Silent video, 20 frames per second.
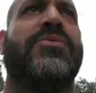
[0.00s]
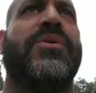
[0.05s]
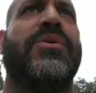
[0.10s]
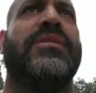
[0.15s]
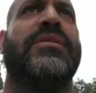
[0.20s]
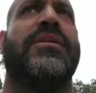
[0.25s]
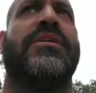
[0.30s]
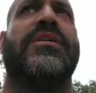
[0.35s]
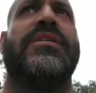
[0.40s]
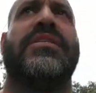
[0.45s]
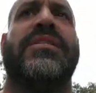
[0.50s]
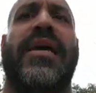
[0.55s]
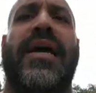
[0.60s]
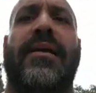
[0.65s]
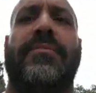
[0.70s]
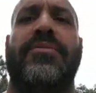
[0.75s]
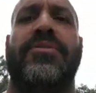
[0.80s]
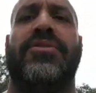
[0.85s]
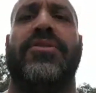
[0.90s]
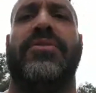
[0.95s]
was a good
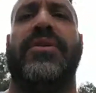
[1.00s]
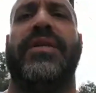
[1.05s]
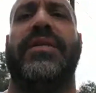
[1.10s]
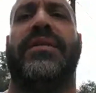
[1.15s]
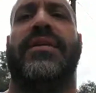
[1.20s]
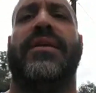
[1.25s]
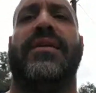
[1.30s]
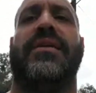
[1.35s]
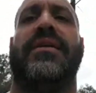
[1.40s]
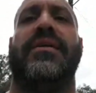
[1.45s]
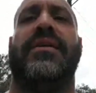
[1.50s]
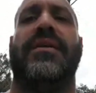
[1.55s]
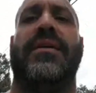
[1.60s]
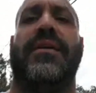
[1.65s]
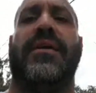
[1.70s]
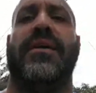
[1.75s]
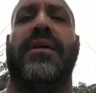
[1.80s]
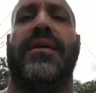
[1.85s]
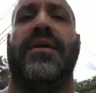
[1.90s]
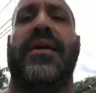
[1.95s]
time to do it.
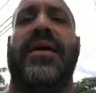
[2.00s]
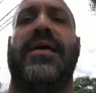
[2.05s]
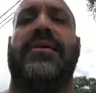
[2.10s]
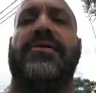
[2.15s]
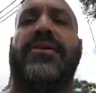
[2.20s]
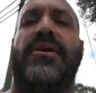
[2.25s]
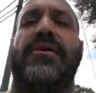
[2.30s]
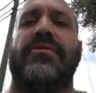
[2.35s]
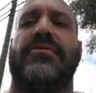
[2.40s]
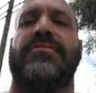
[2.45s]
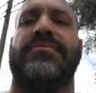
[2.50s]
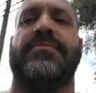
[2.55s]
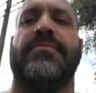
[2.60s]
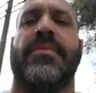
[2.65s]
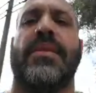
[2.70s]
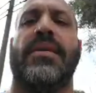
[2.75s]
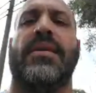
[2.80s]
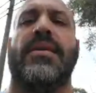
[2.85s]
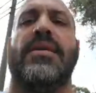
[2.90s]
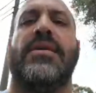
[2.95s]
I don't know.
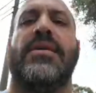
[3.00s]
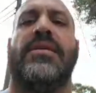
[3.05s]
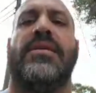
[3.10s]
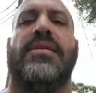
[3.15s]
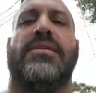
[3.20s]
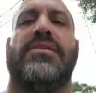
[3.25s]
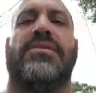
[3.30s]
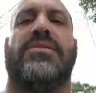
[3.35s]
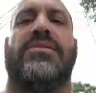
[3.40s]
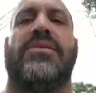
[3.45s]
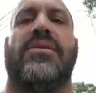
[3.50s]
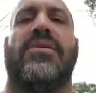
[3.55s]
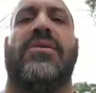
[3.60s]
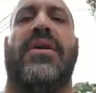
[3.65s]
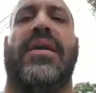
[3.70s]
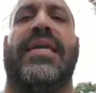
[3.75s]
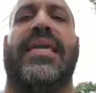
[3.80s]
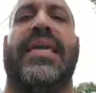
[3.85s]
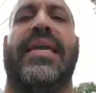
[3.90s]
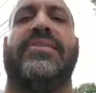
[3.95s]
So
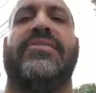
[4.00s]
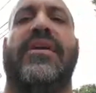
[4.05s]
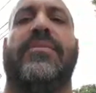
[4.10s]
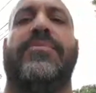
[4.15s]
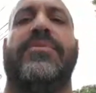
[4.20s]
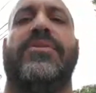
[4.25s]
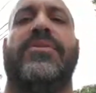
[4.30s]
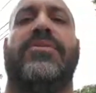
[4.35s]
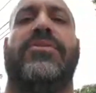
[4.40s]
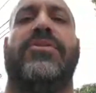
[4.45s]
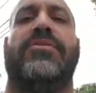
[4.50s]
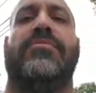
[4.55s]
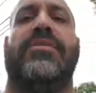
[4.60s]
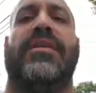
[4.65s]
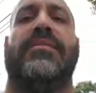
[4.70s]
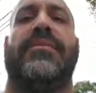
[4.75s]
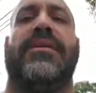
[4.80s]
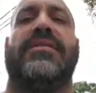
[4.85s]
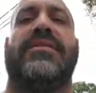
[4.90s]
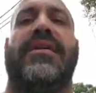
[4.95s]
I can't drop a YouTube
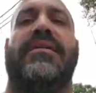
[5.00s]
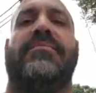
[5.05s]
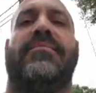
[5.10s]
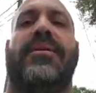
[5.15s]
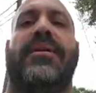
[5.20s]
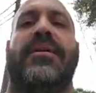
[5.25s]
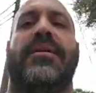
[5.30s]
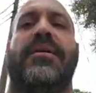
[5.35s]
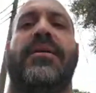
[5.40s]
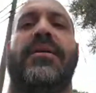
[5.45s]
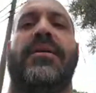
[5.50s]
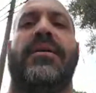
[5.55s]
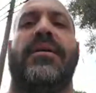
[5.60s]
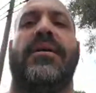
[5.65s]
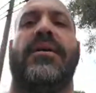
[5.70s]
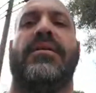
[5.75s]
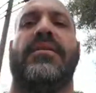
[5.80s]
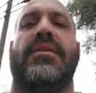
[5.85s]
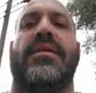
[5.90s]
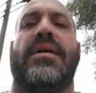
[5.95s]
link because I'm
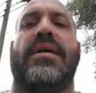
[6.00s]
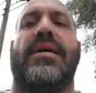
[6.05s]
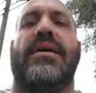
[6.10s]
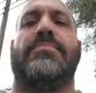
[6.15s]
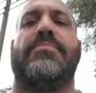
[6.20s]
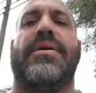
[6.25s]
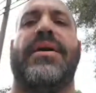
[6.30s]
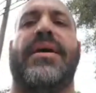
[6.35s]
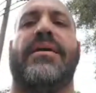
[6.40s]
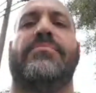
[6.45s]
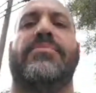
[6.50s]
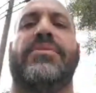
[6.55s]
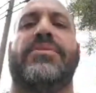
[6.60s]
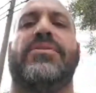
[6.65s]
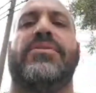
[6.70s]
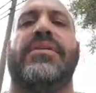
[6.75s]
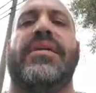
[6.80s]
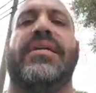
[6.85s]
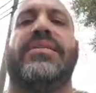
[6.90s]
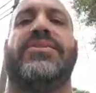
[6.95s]
on an iPad, but
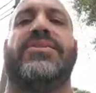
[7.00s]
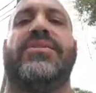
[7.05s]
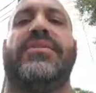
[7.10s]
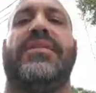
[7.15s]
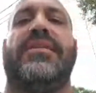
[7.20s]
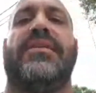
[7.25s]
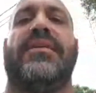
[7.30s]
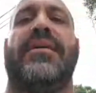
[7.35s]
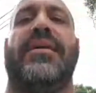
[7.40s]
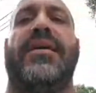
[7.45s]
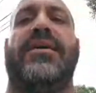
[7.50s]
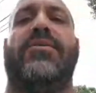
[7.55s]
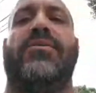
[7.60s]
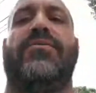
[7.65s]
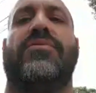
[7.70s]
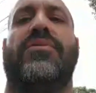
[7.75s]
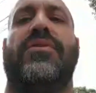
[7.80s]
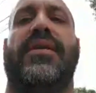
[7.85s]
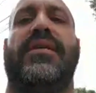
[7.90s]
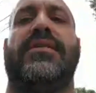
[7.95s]
you guys should head
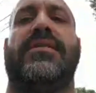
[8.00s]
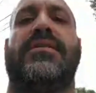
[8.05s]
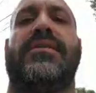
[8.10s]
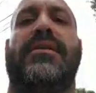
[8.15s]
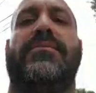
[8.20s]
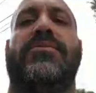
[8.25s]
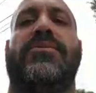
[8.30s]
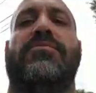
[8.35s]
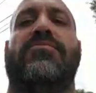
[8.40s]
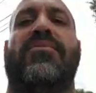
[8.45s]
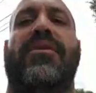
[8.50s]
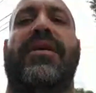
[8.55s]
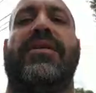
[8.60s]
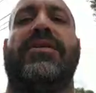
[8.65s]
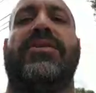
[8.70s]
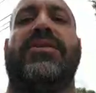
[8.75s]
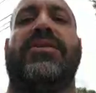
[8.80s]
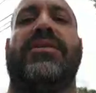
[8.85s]
over and sub to Brian